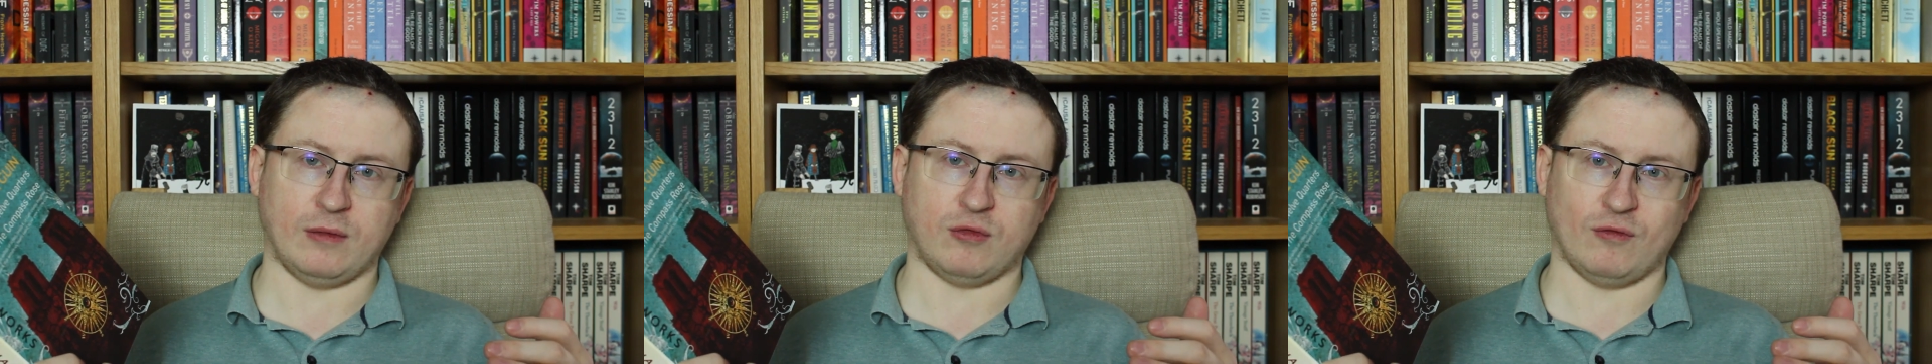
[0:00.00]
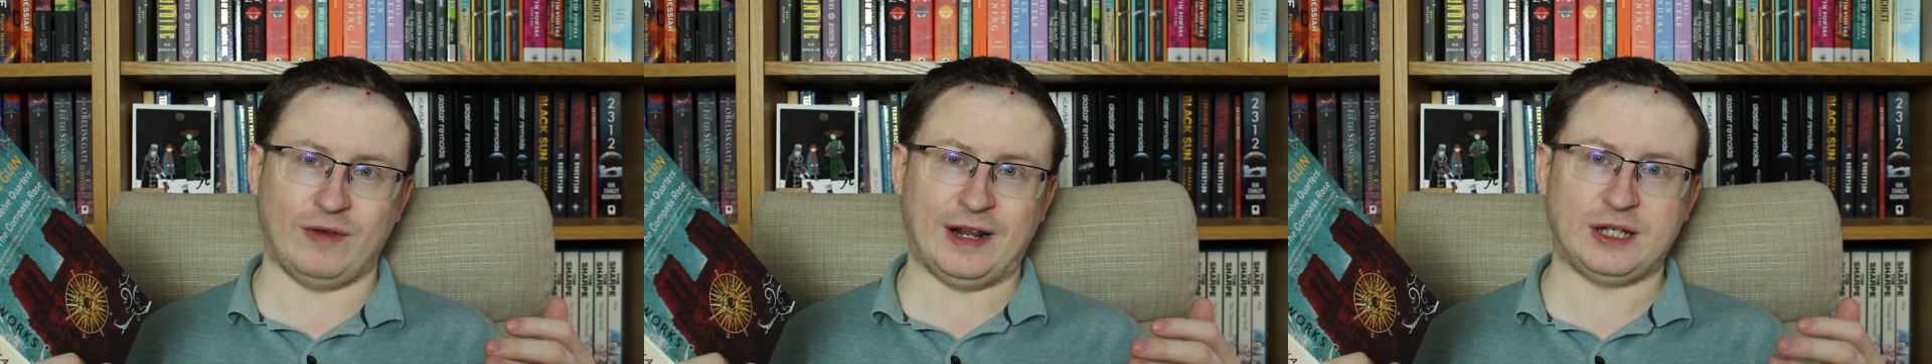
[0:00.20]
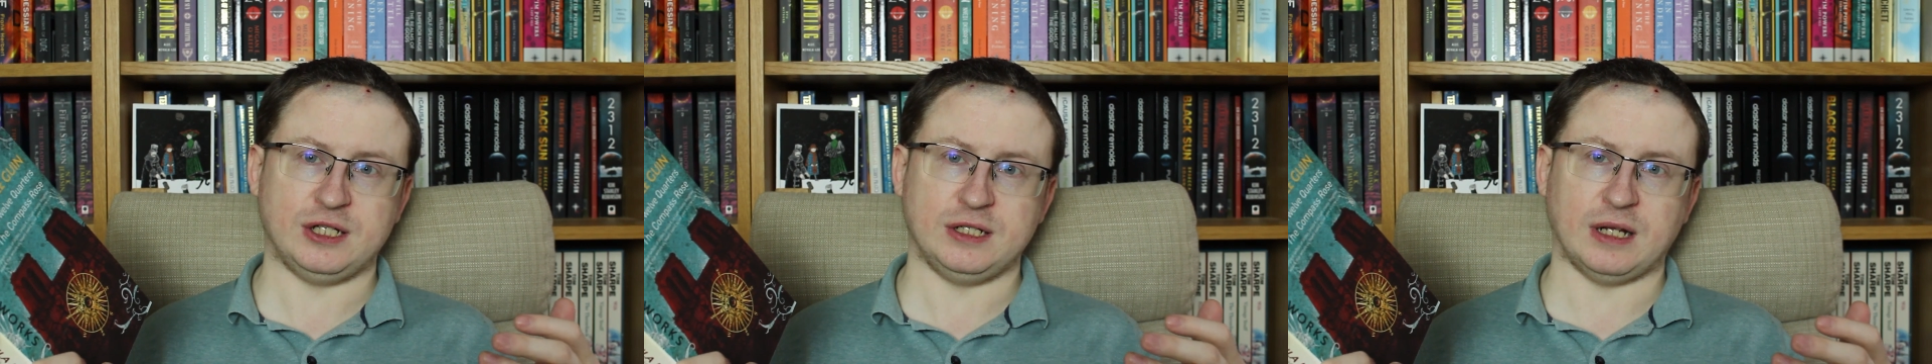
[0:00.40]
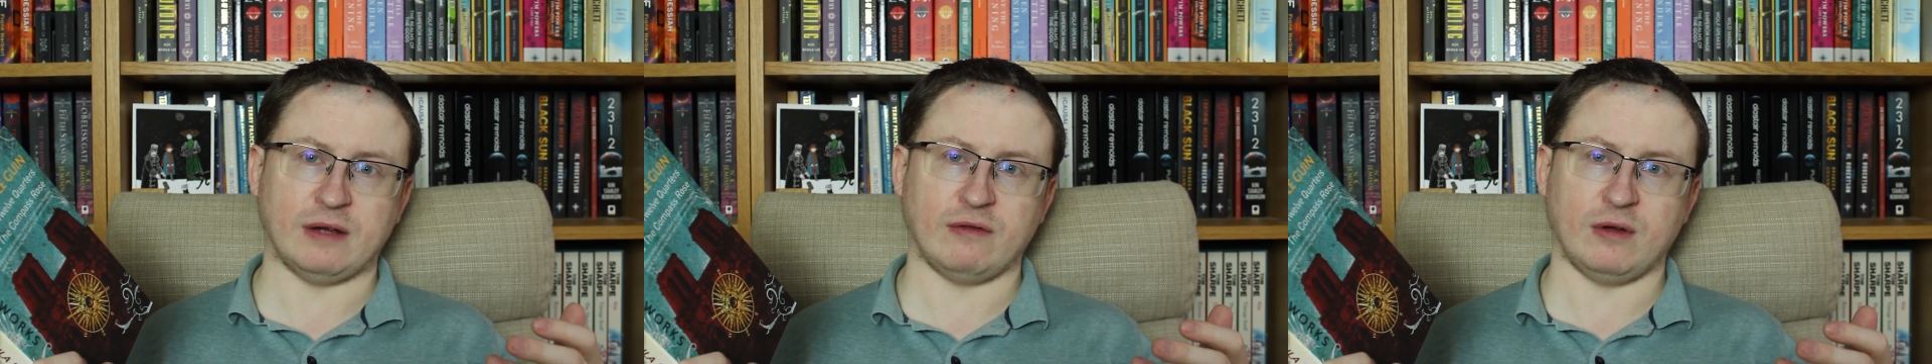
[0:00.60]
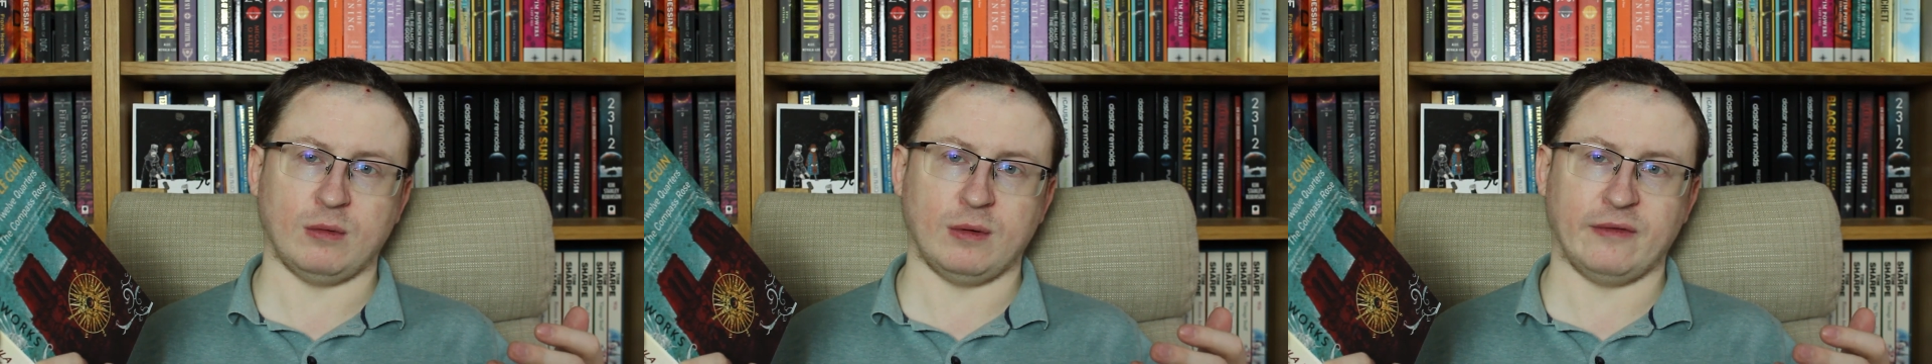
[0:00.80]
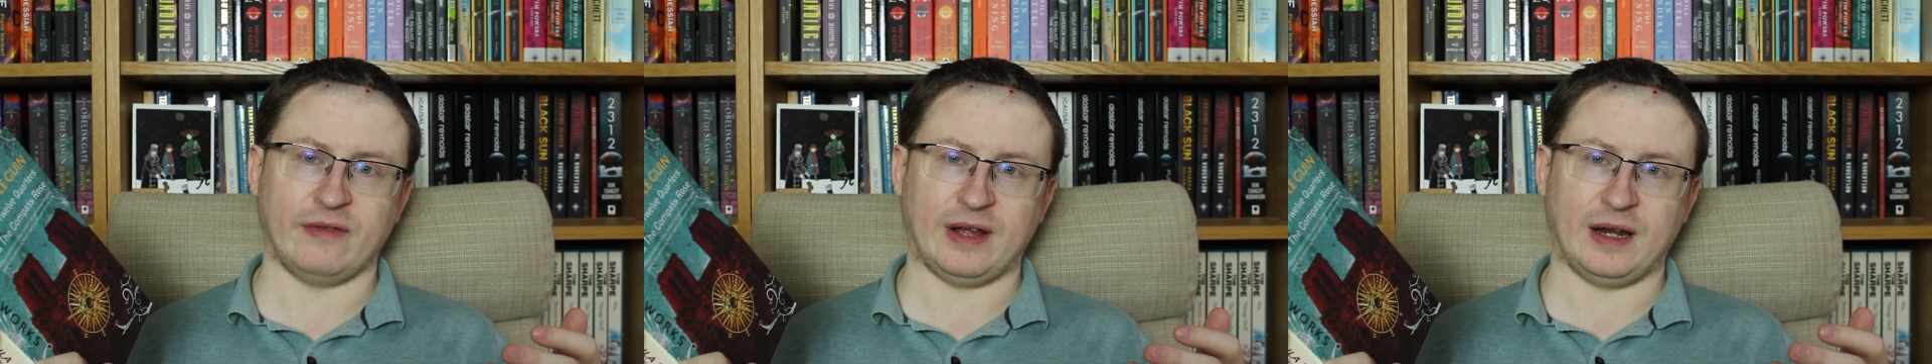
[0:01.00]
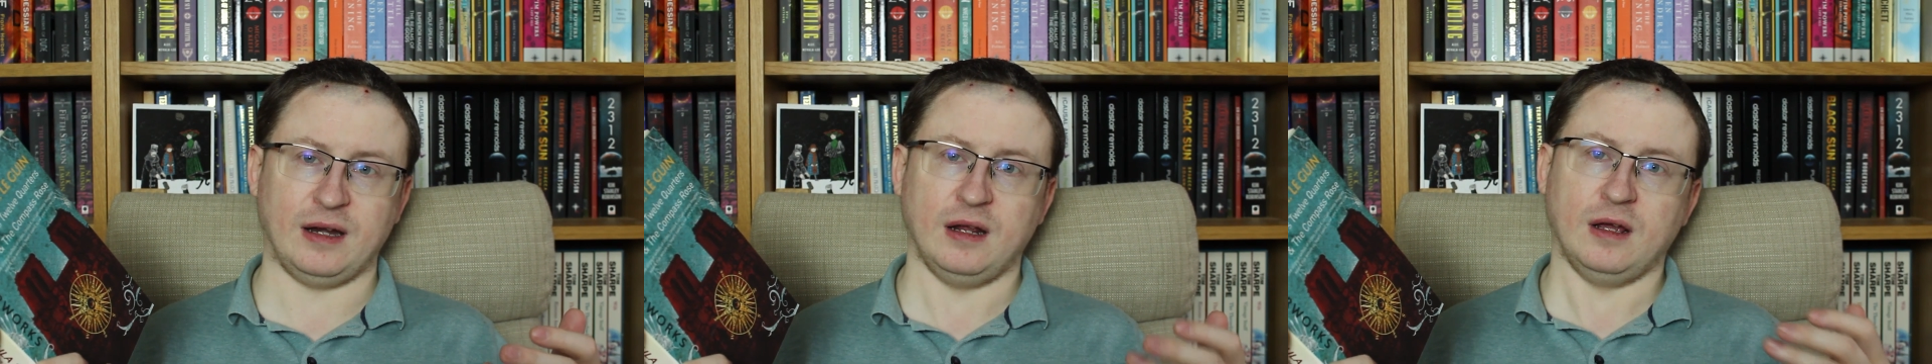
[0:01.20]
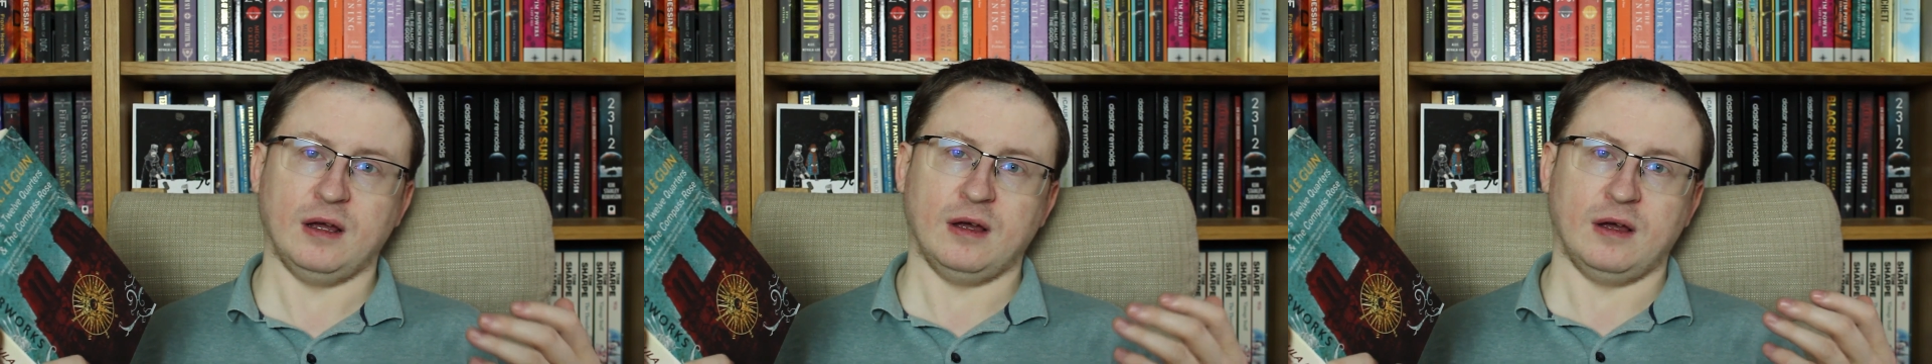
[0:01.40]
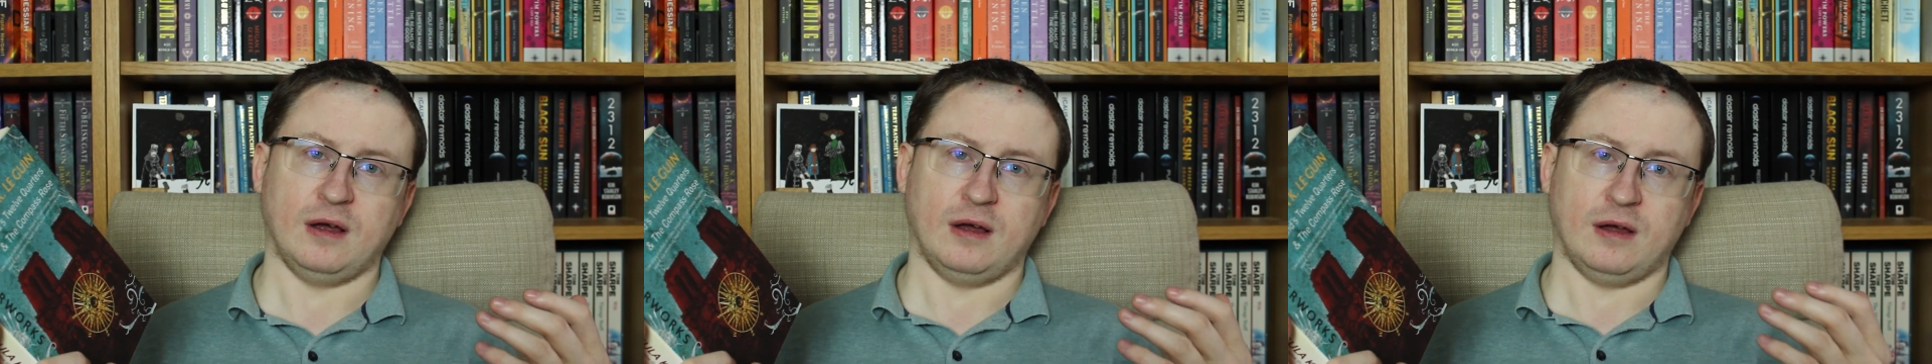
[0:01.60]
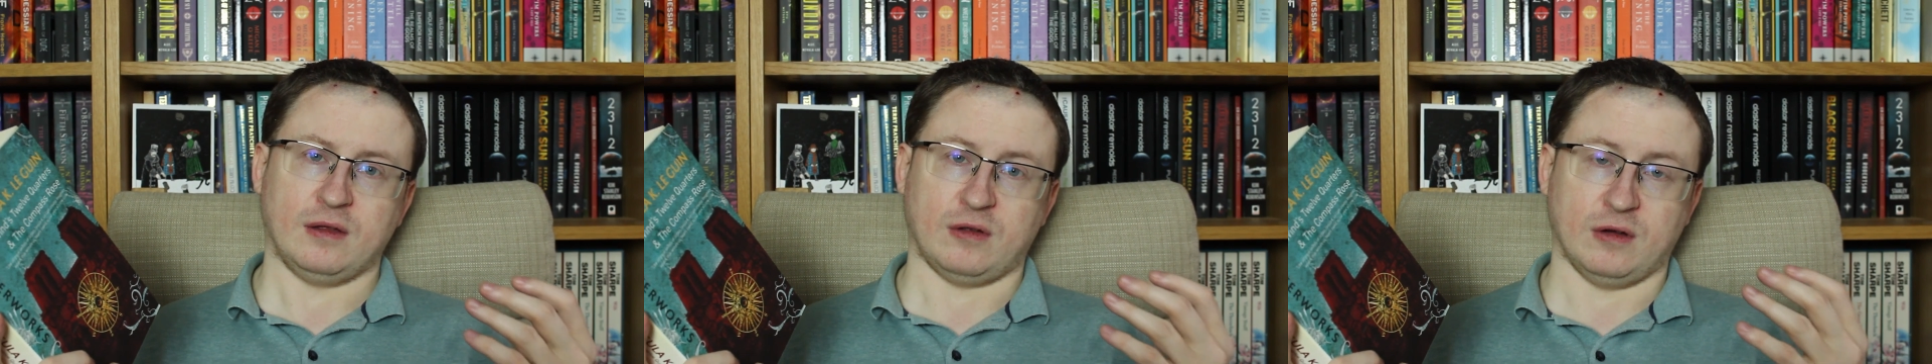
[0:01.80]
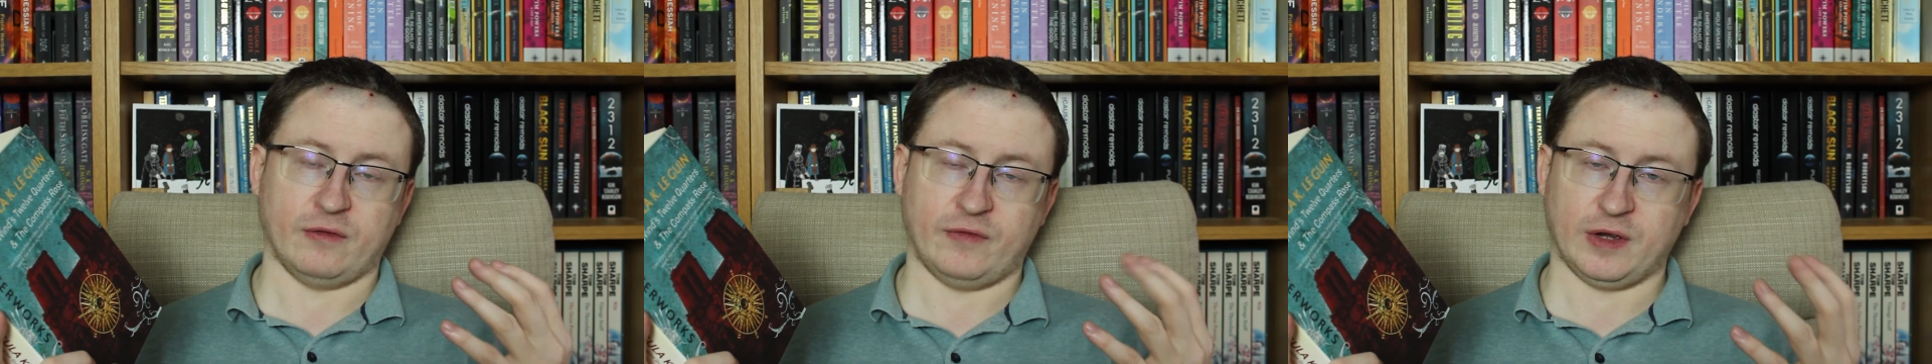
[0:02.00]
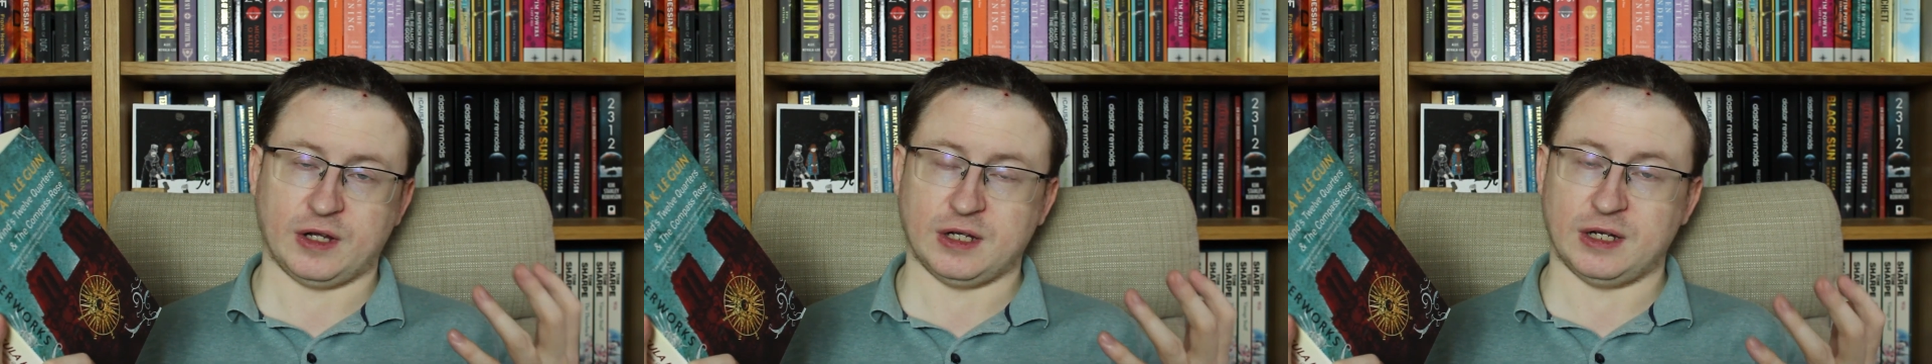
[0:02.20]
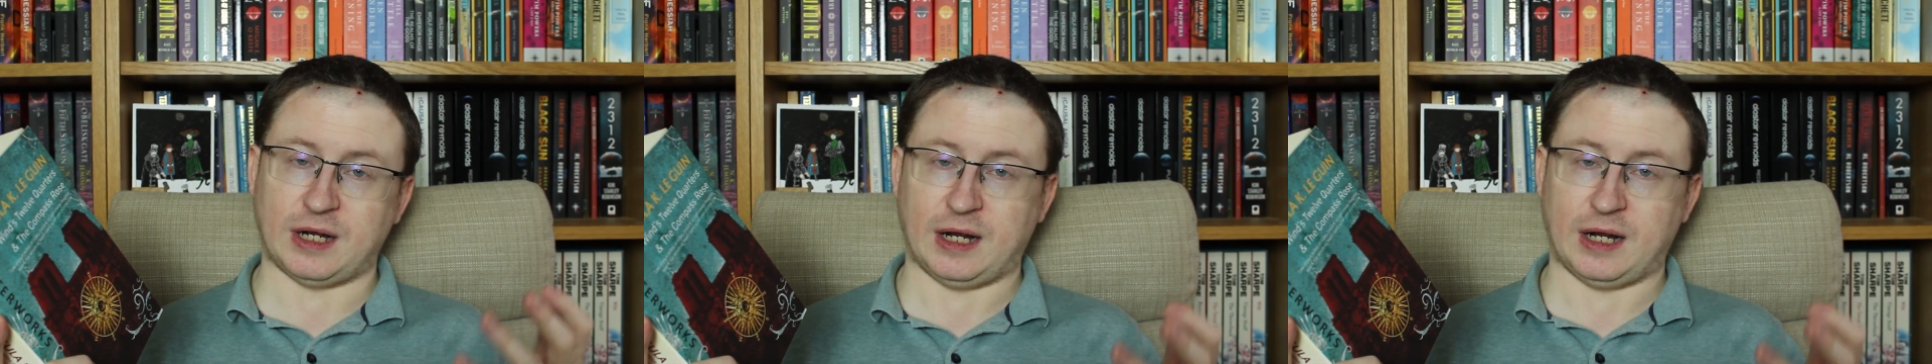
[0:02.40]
legendary within science fiction,